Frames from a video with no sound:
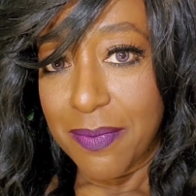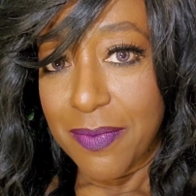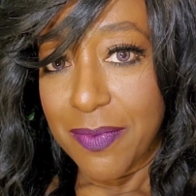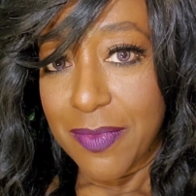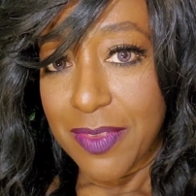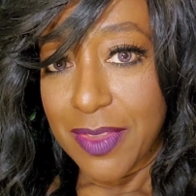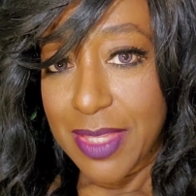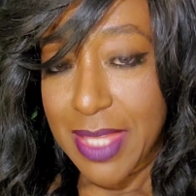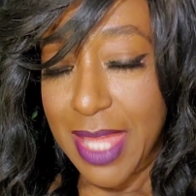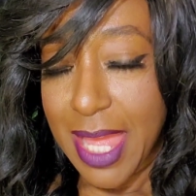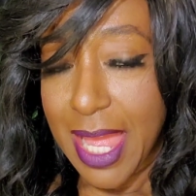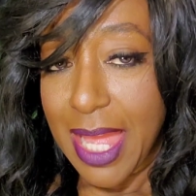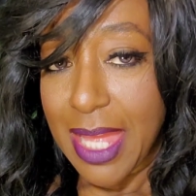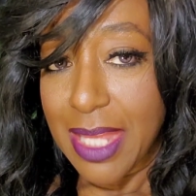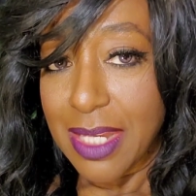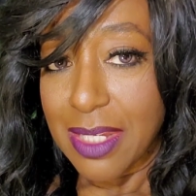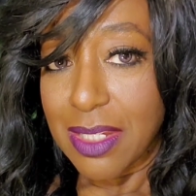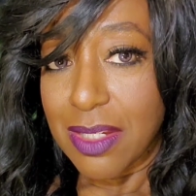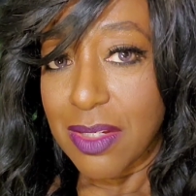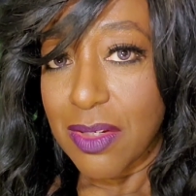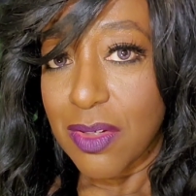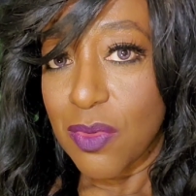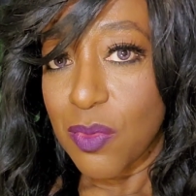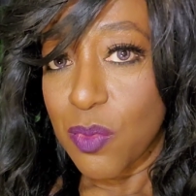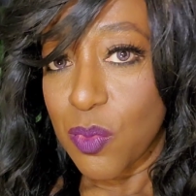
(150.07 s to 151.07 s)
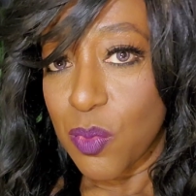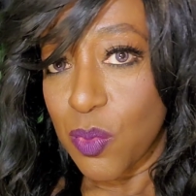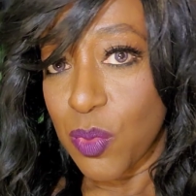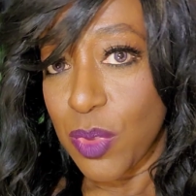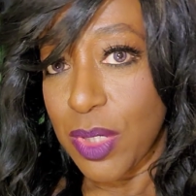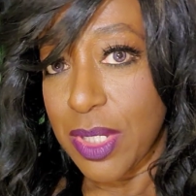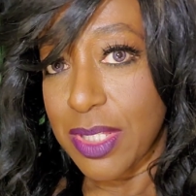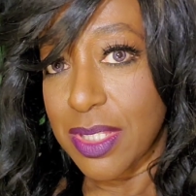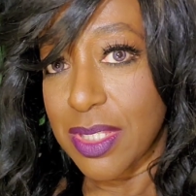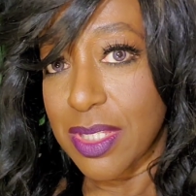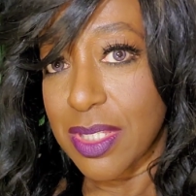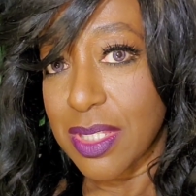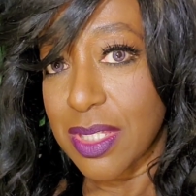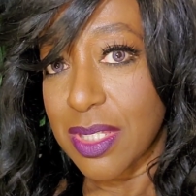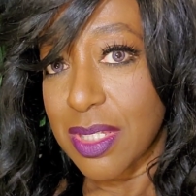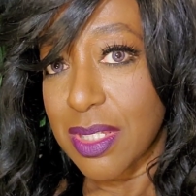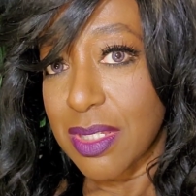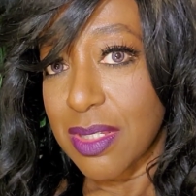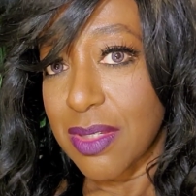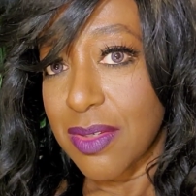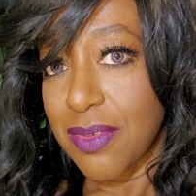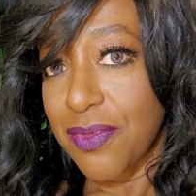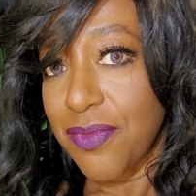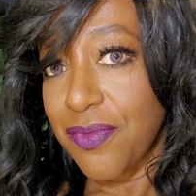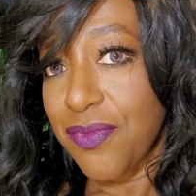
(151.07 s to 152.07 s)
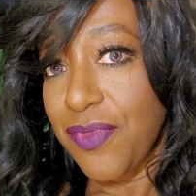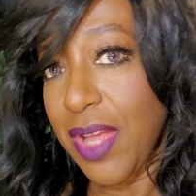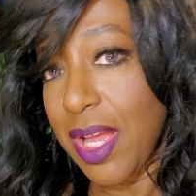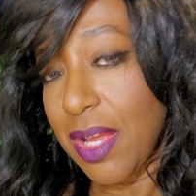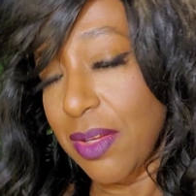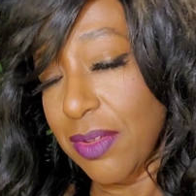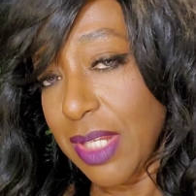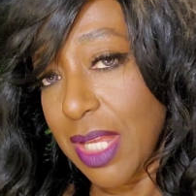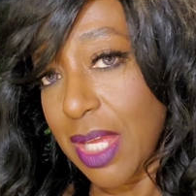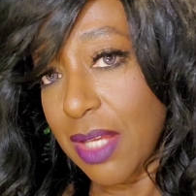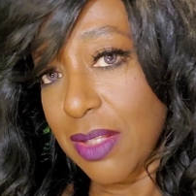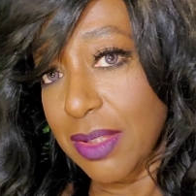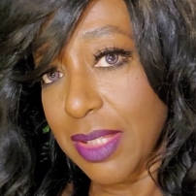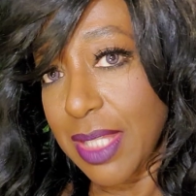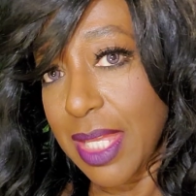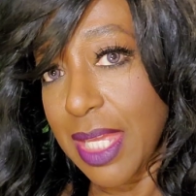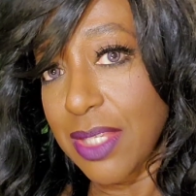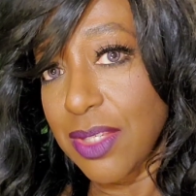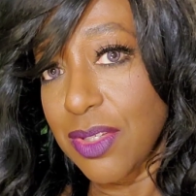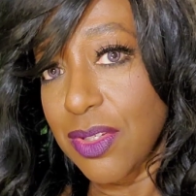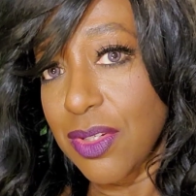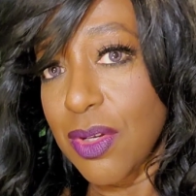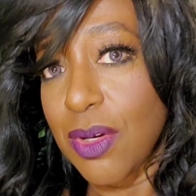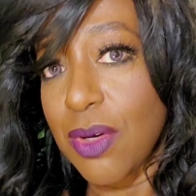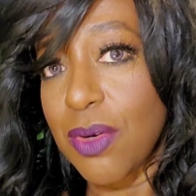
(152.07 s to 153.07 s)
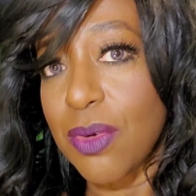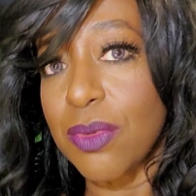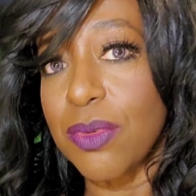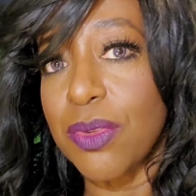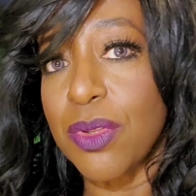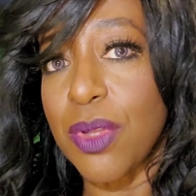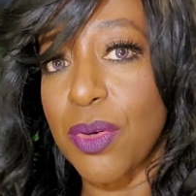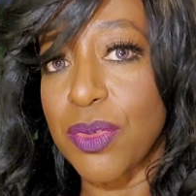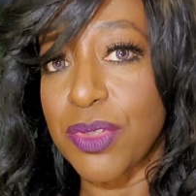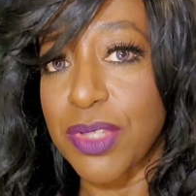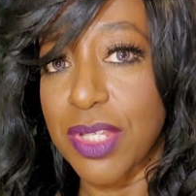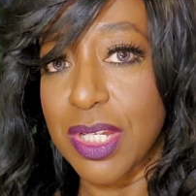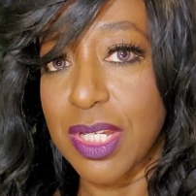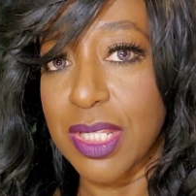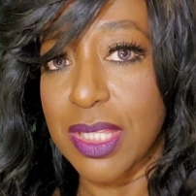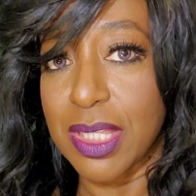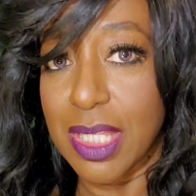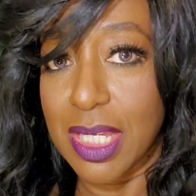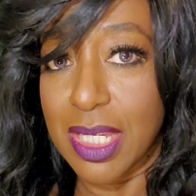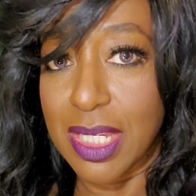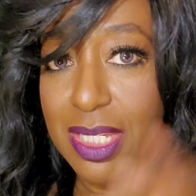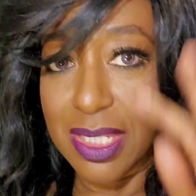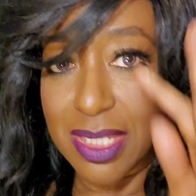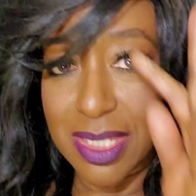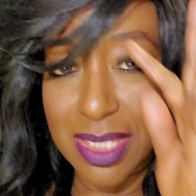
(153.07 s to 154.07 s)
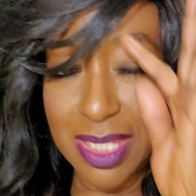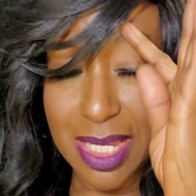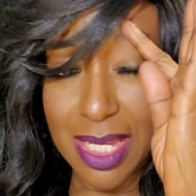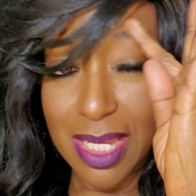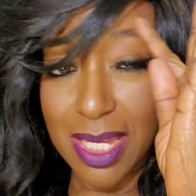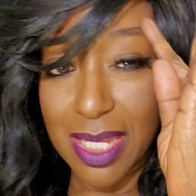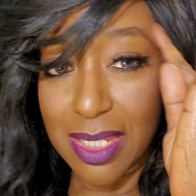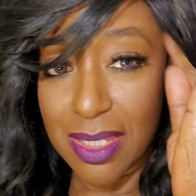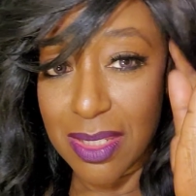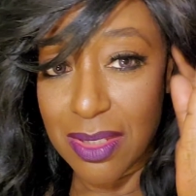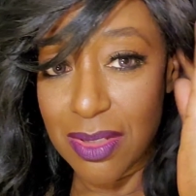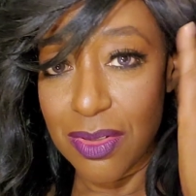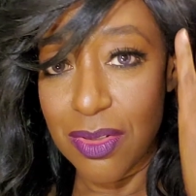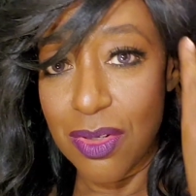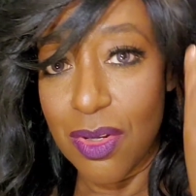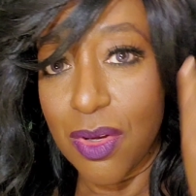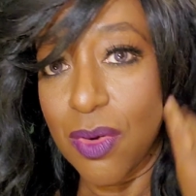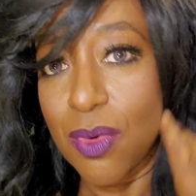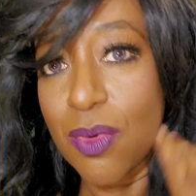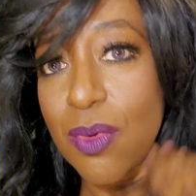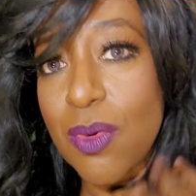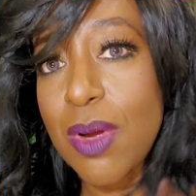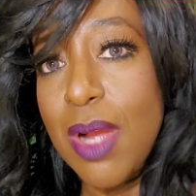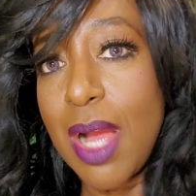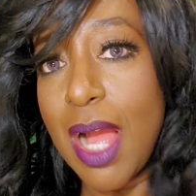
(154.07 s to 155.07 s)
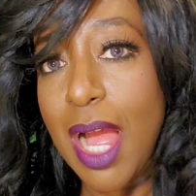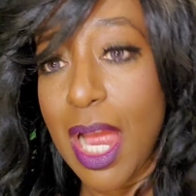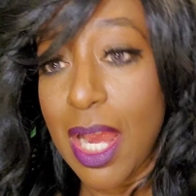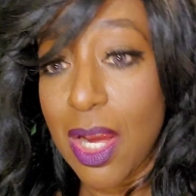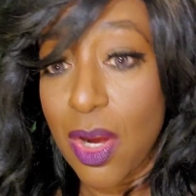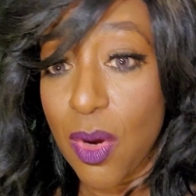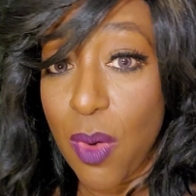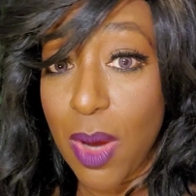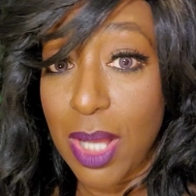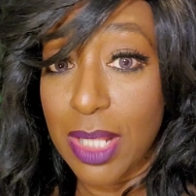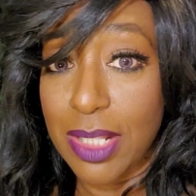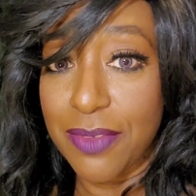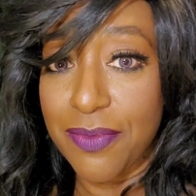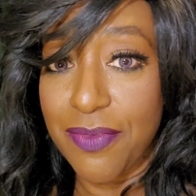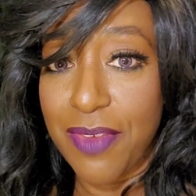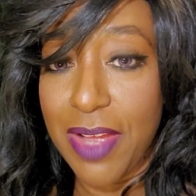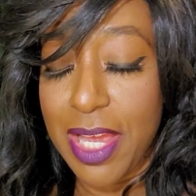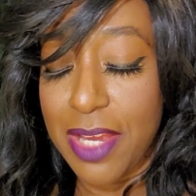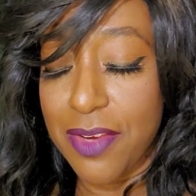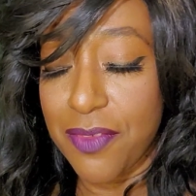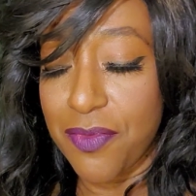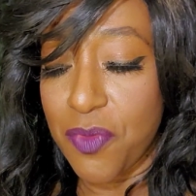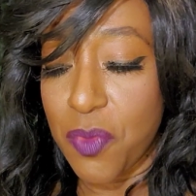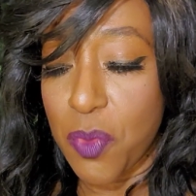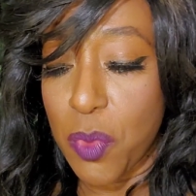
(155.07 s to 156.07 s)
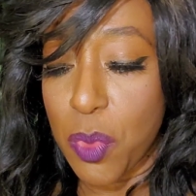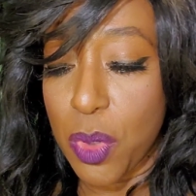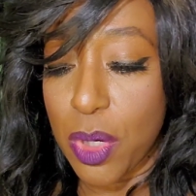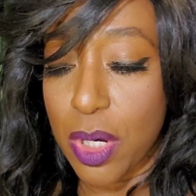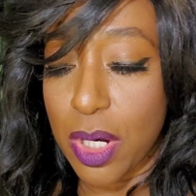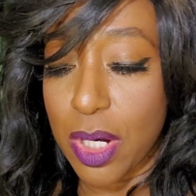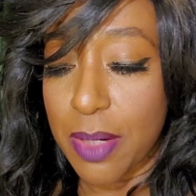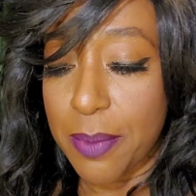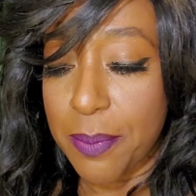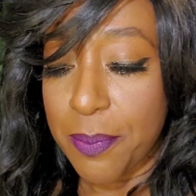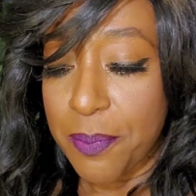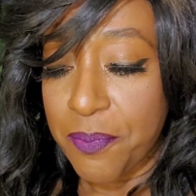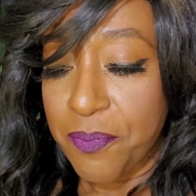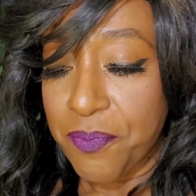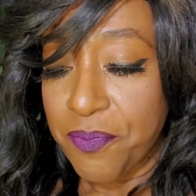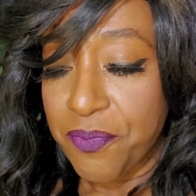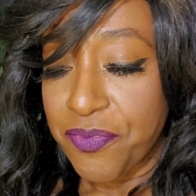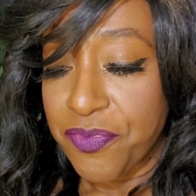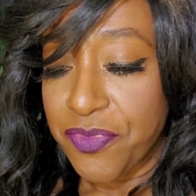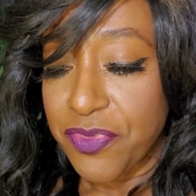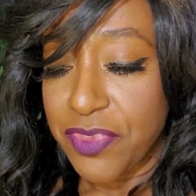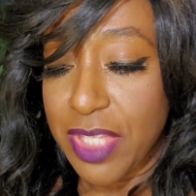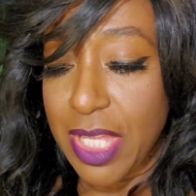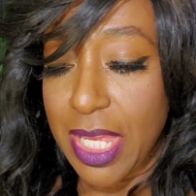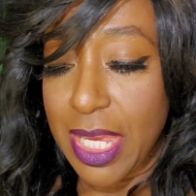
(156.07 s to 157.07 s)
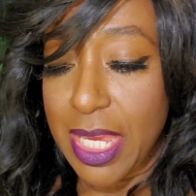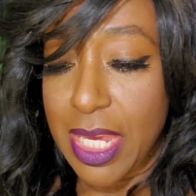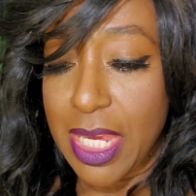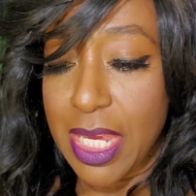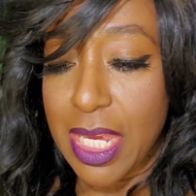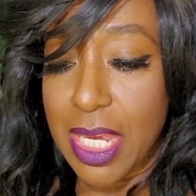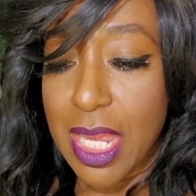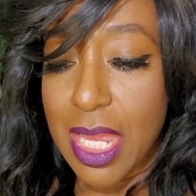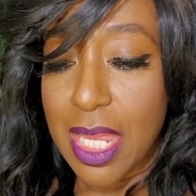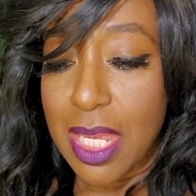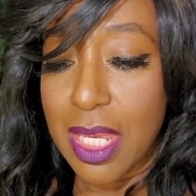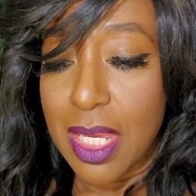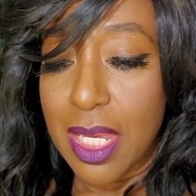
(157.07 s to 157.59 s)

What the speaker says: that was found out that, those are the things that, I qualified for, I